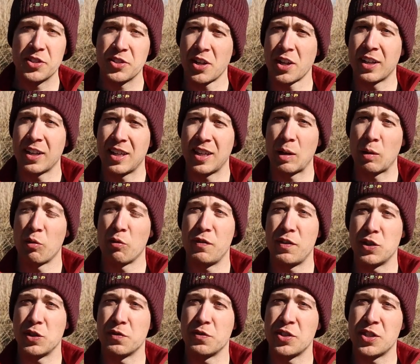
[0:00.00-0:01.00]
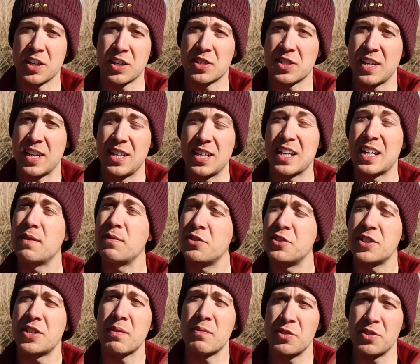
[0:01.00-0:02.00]
Suddenly there were fish of 16 and
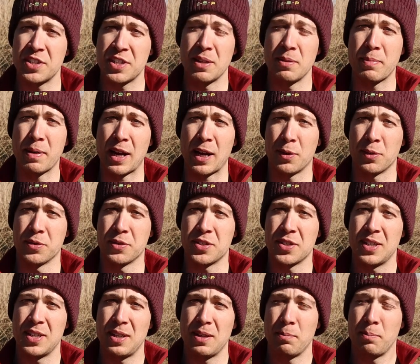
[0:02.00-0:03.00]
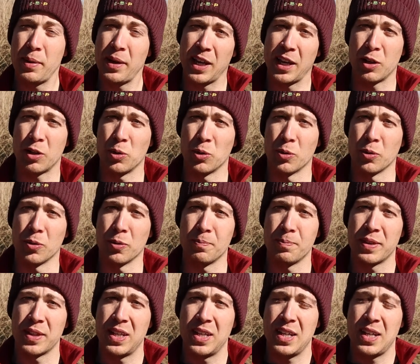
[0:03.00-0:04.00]
even 17 pounds being caught.
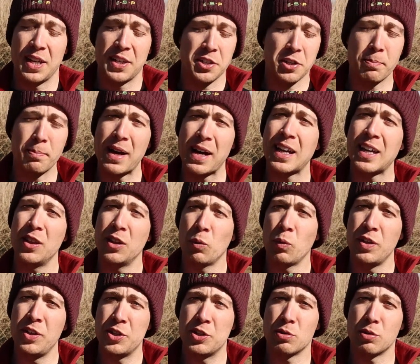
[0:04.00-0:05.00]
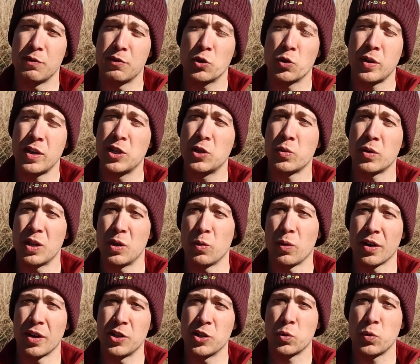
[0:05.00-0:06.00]
So back in the winter of
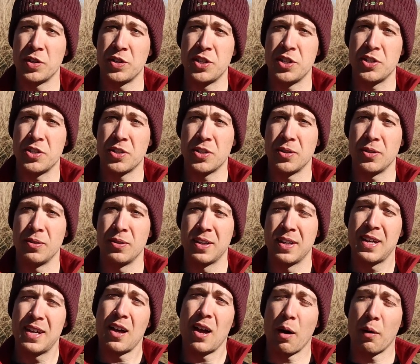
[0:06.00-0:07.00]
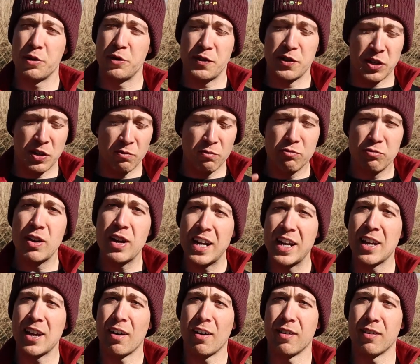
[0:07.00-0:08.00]
2021 and 22, I was fishing
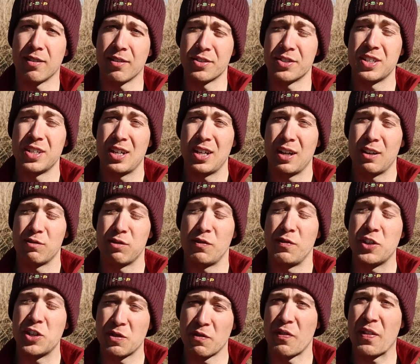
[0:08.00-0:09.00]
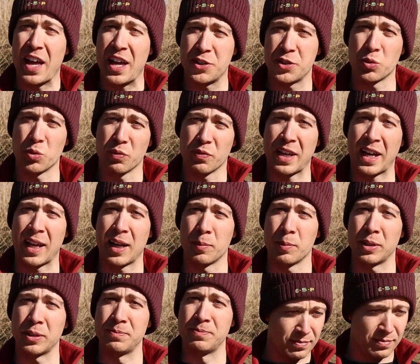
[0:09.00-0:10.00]
really hard for a fish of that sort of
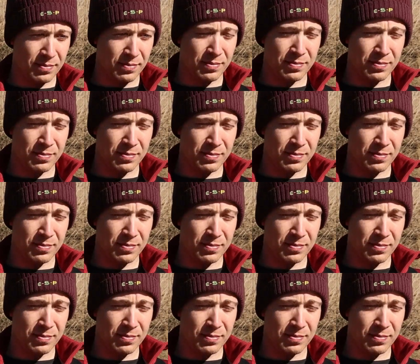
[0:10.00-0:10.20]
calibre.